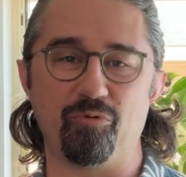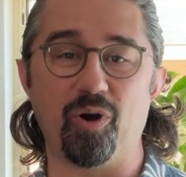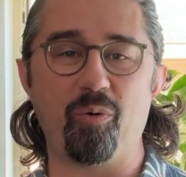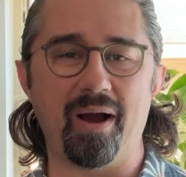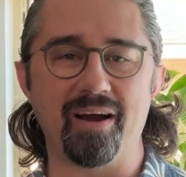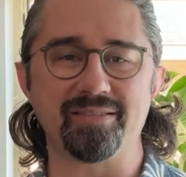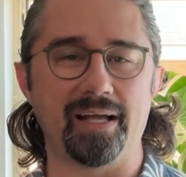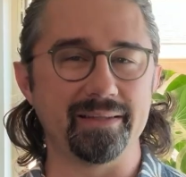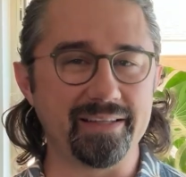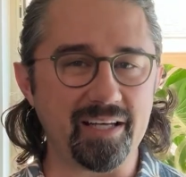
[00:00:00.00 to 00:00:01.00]
requires a
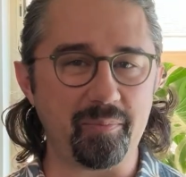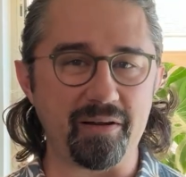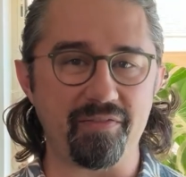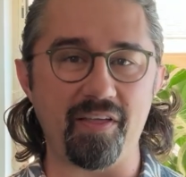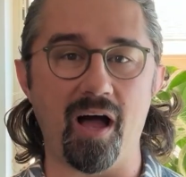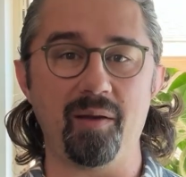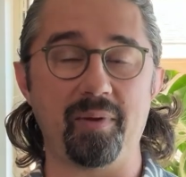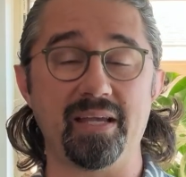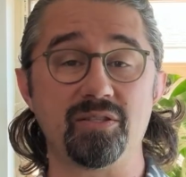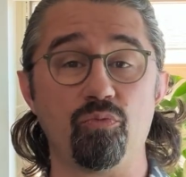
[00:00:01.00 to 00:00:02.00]
little bit of thought
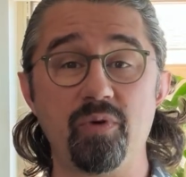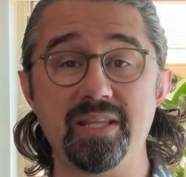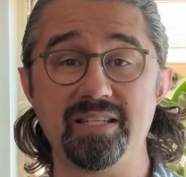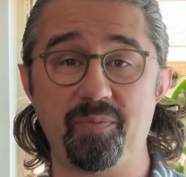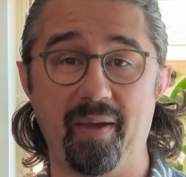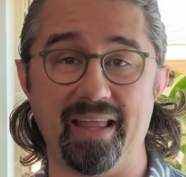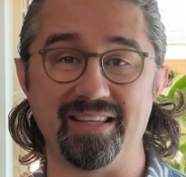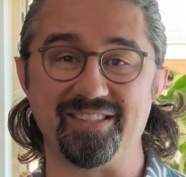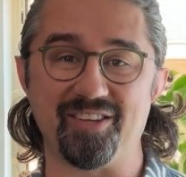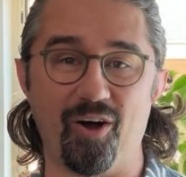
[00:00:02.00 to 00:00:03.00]
because it really
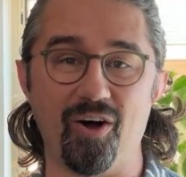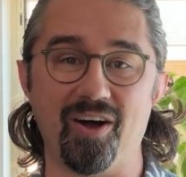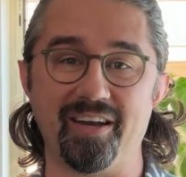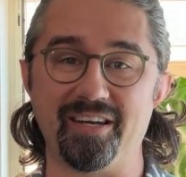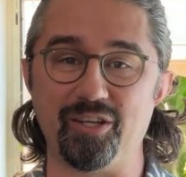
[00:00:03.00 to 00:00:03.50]
depends on